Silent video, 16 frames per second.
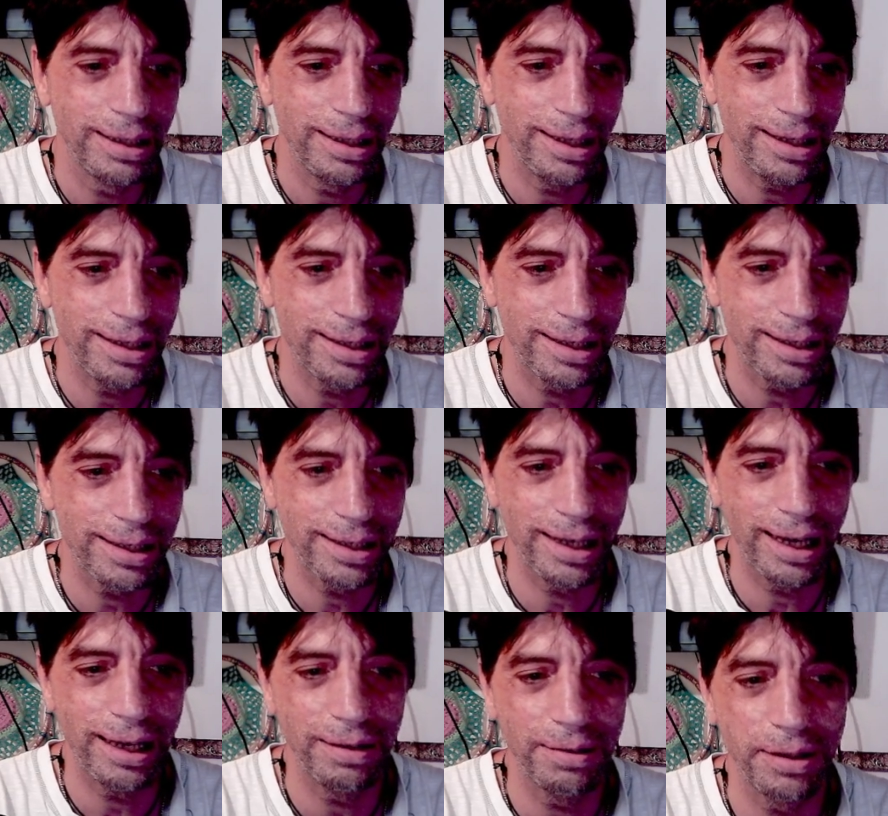is
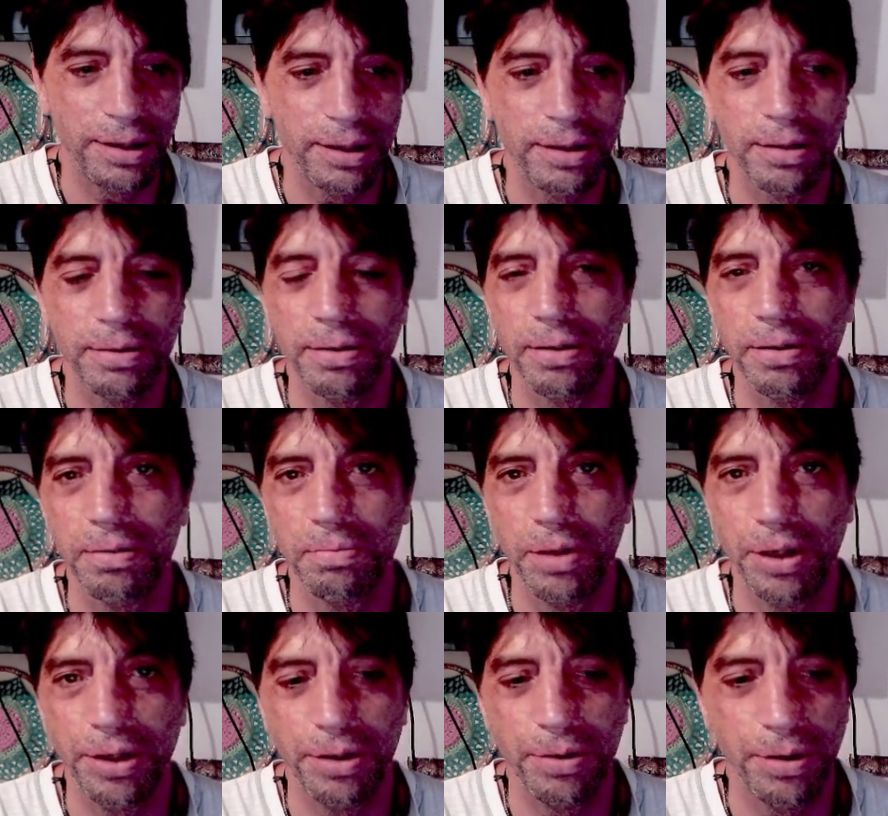sextiling uh,
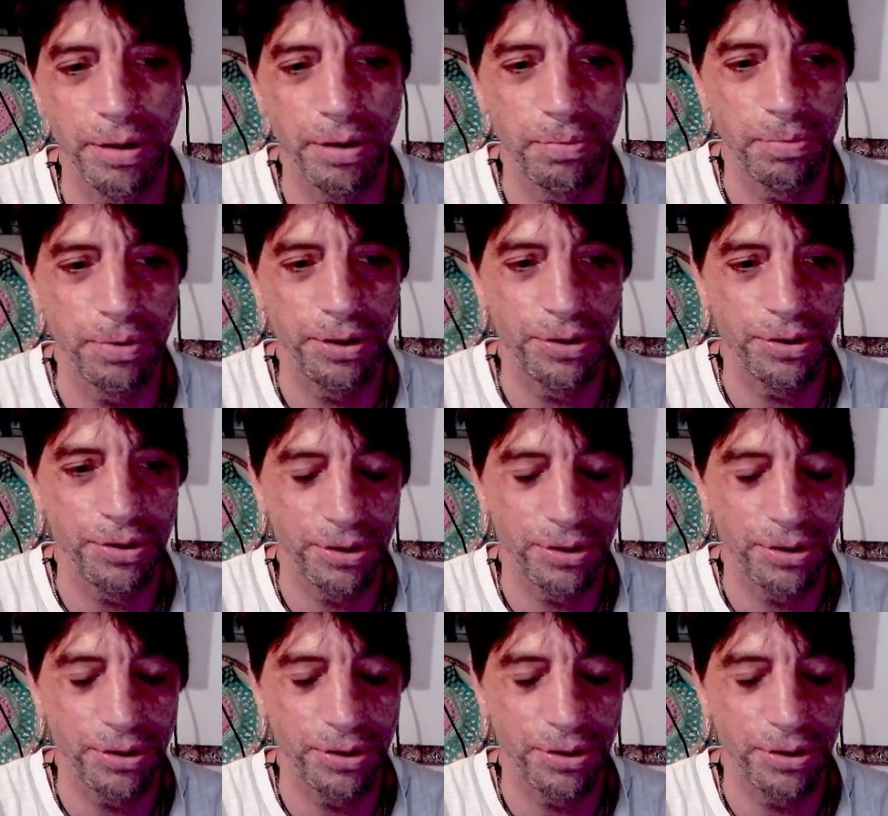Mercury with